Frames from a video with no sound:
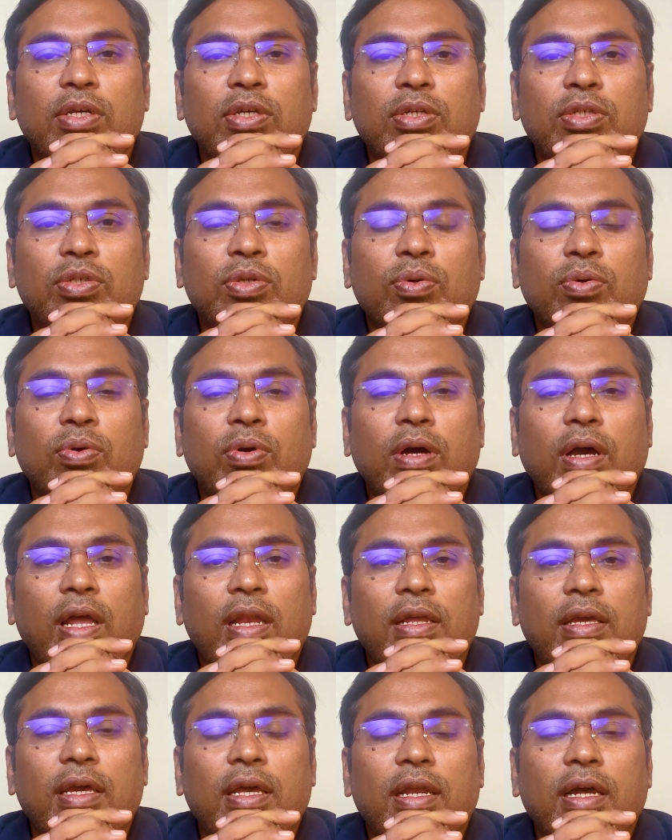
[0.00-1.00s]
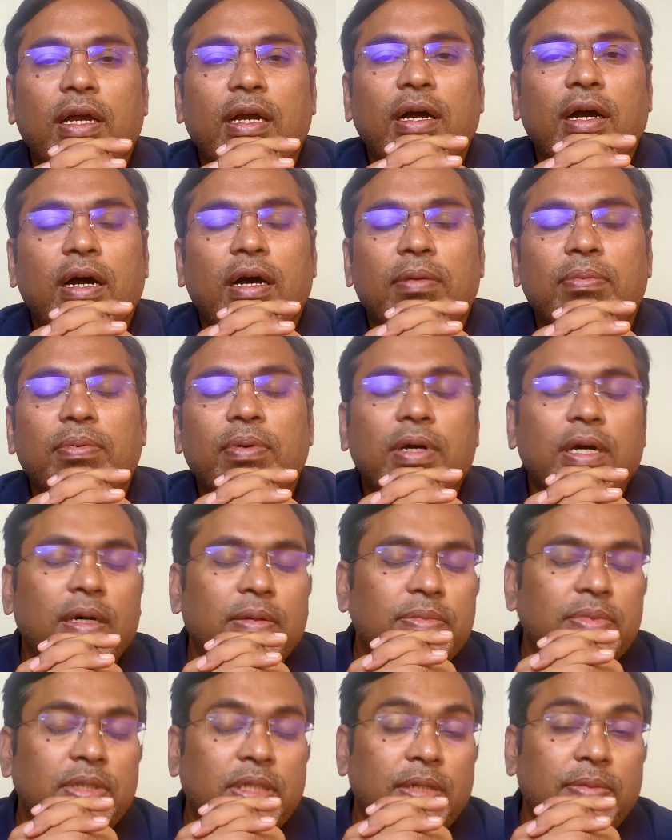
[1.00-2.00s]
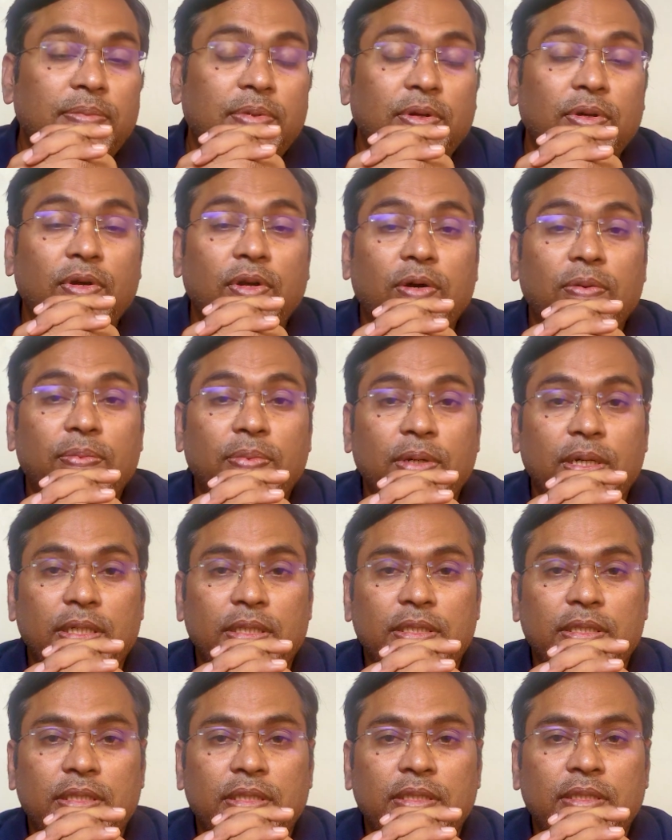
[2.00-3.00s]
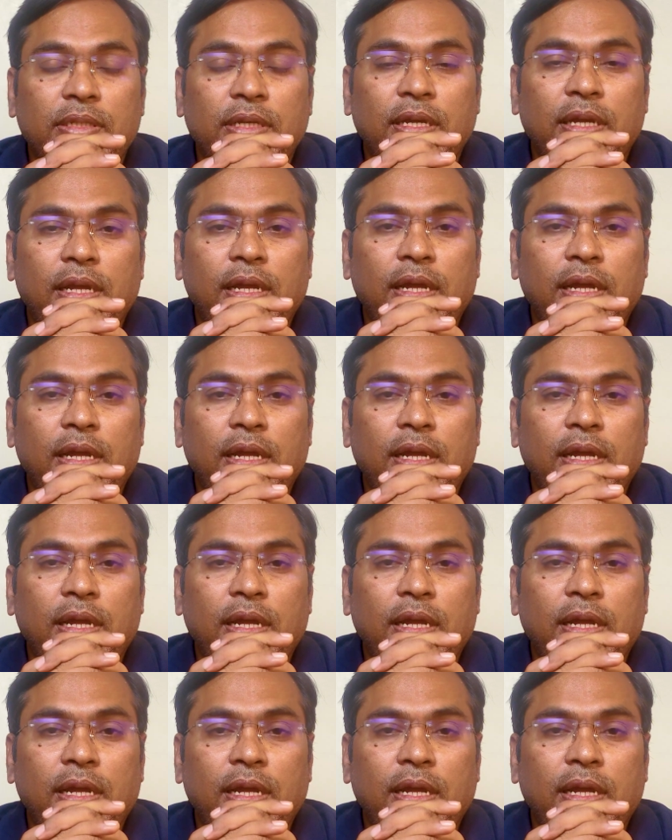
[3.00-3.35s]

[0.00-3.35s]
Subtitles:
so CALCAREA CARB comes in front of us.